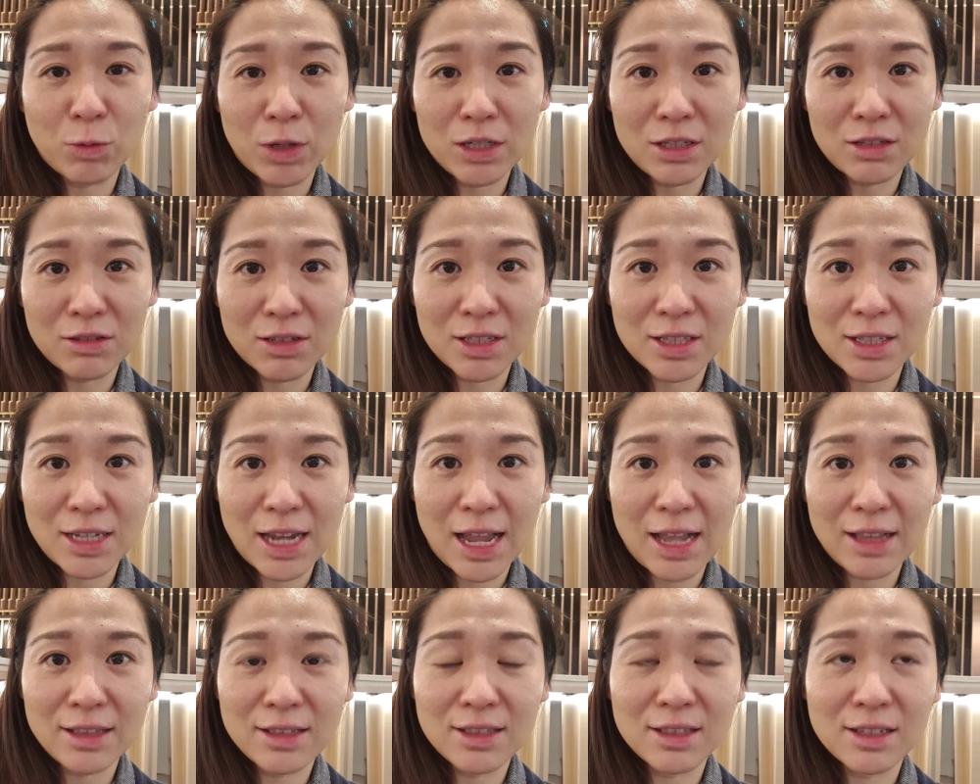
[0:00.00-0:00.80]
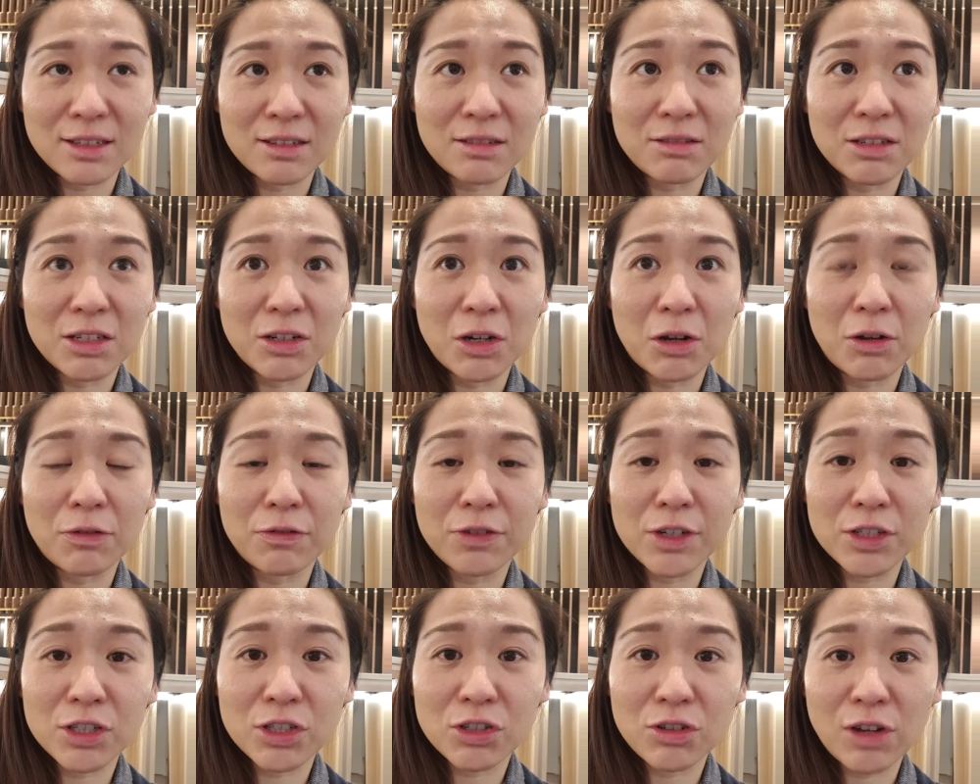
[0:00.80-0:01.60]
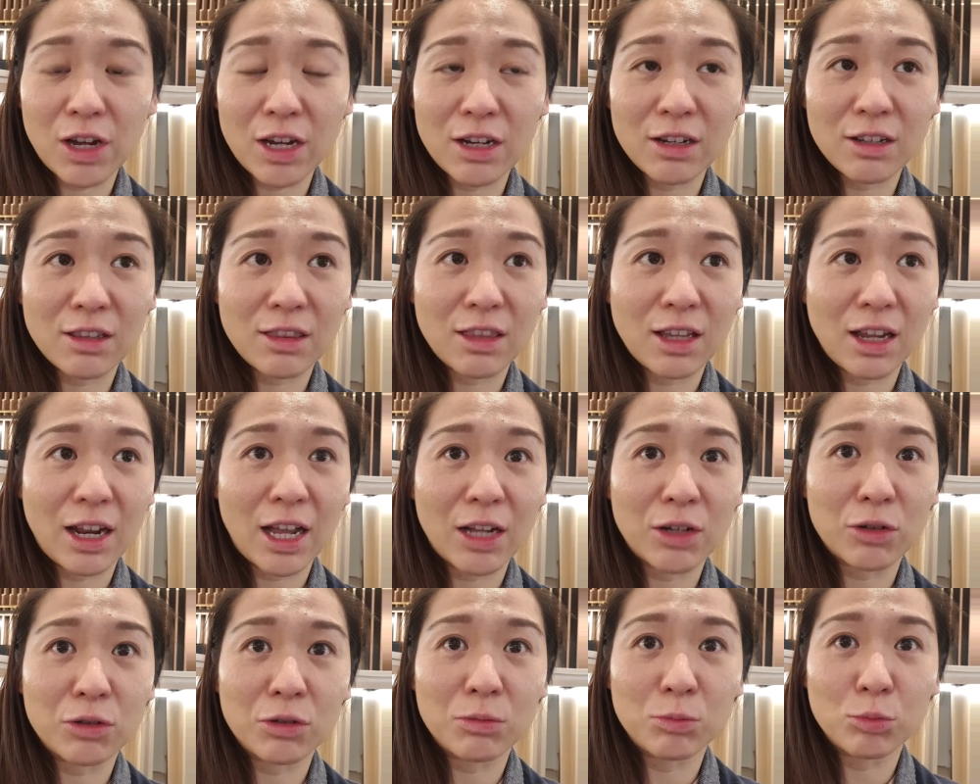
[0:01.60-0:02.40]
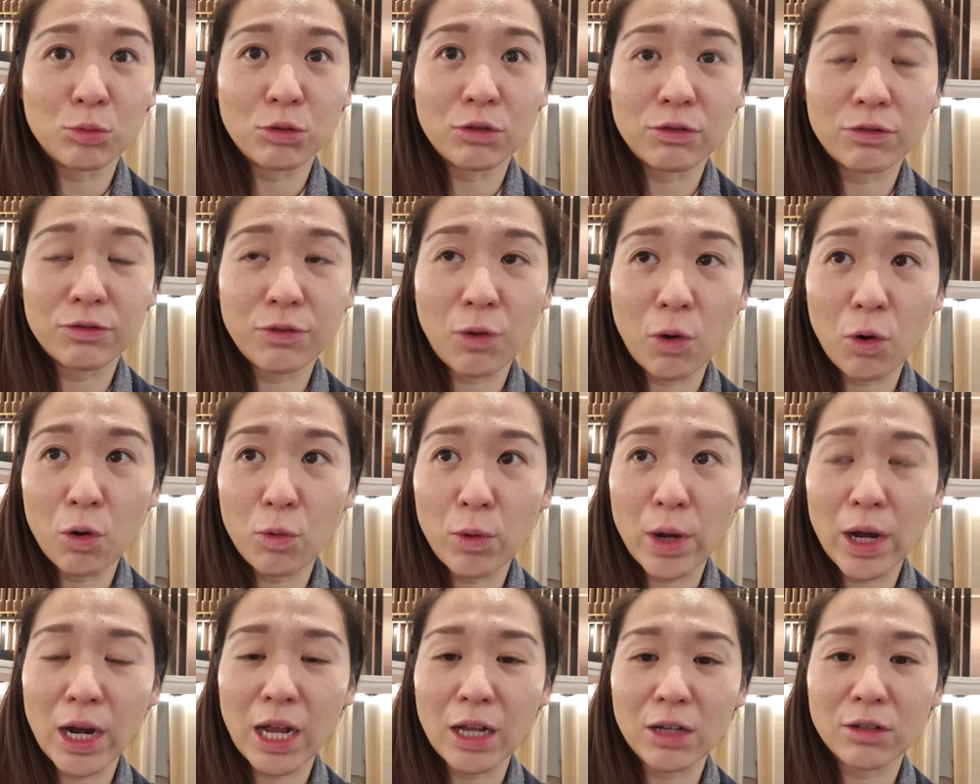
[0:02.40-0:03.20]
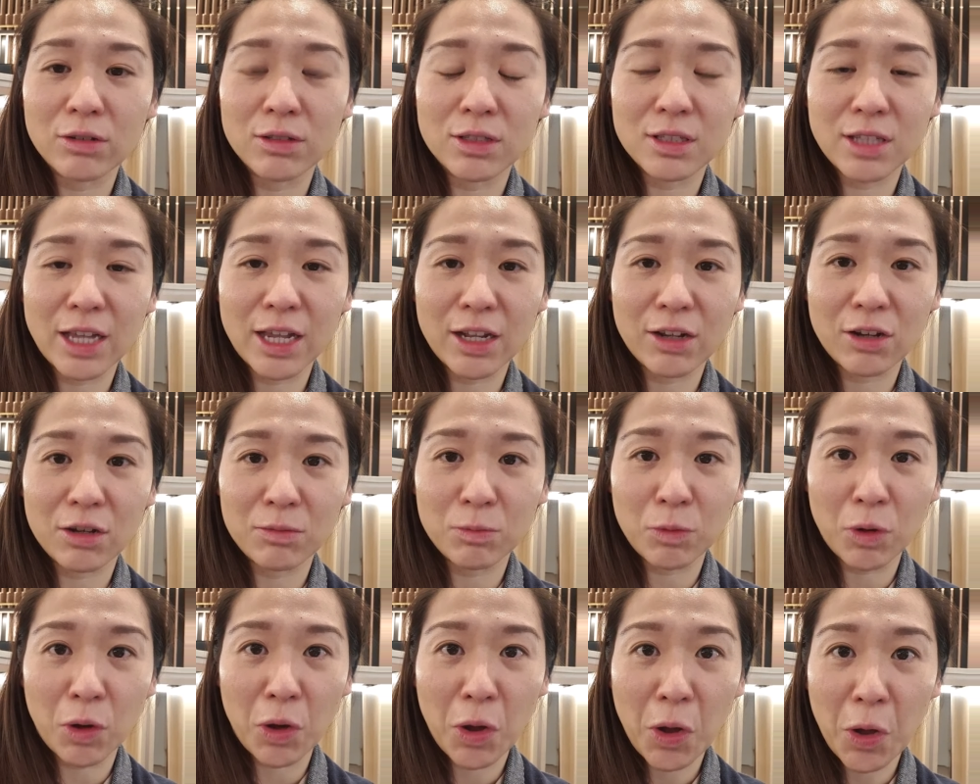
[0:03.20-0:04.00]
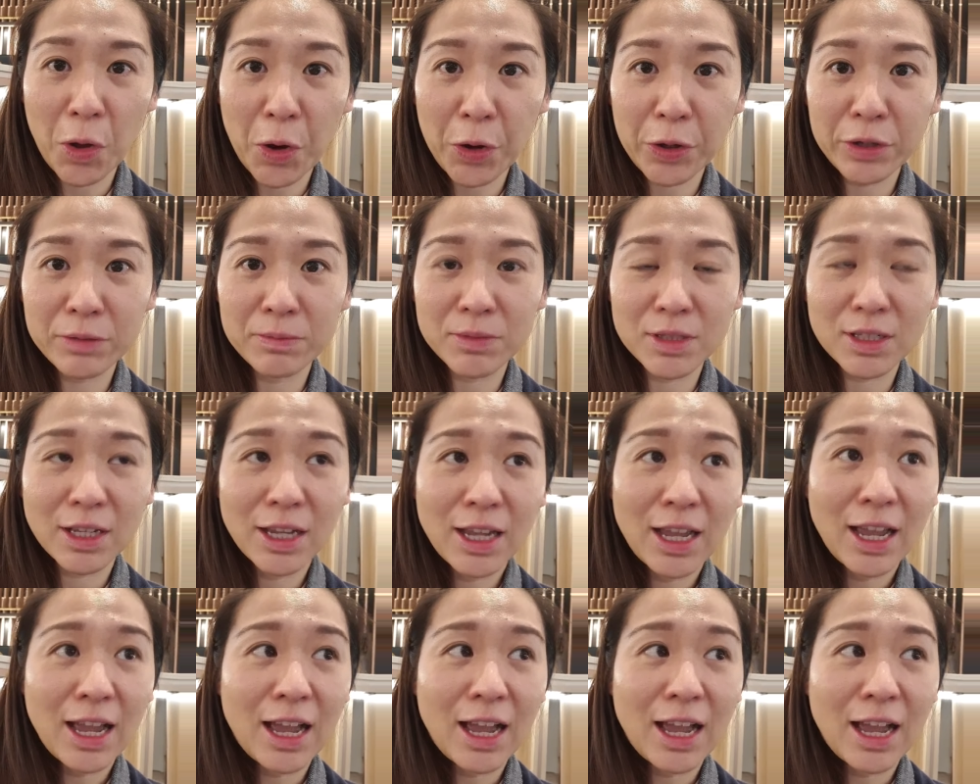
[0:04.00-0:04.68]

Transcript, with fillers: went to a standstill. You know, frustrated that I couldn't move forward, I couldn't take on more homes,